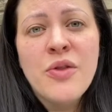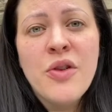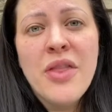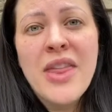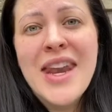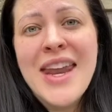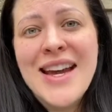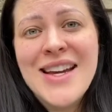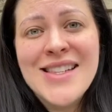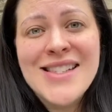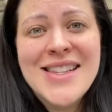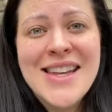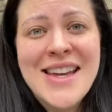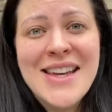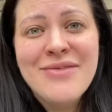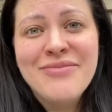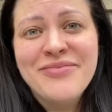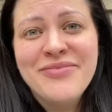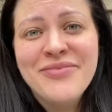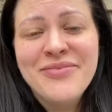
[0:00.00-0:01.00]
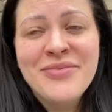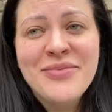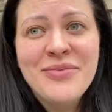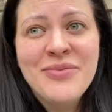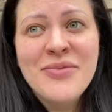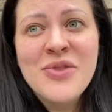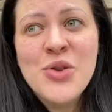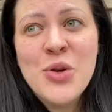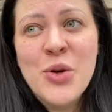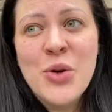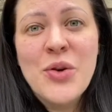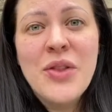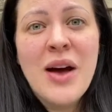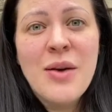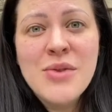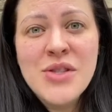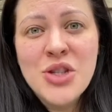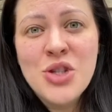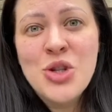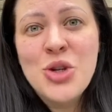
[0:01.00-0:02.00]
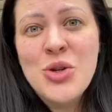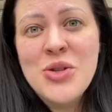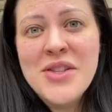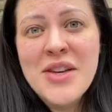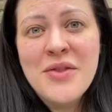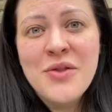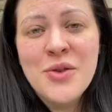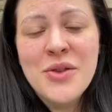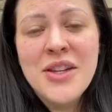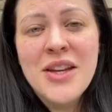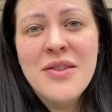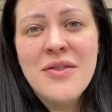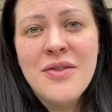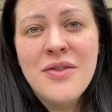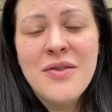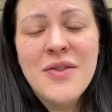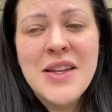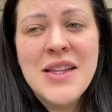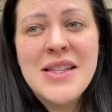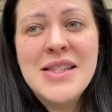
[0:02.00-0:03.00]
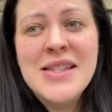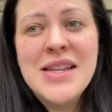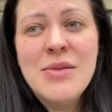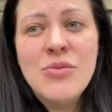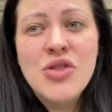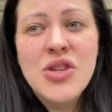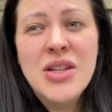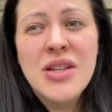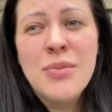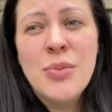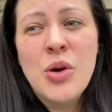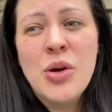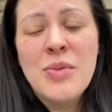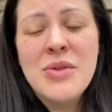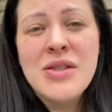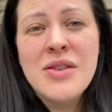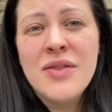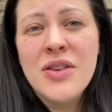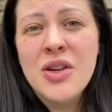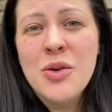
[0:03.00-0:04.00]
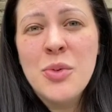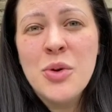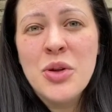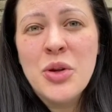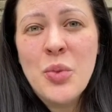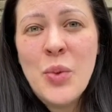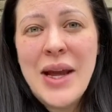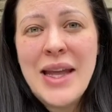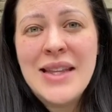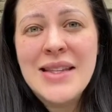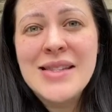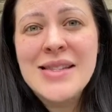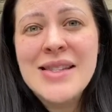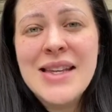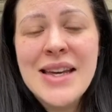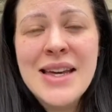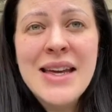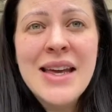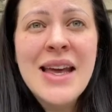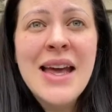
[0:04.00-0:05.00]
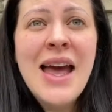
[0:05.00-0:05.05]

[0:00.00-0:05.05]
the next day. So that was a Tuesday. I phoned the infant feeding team. She had appointments available on the Wednesday.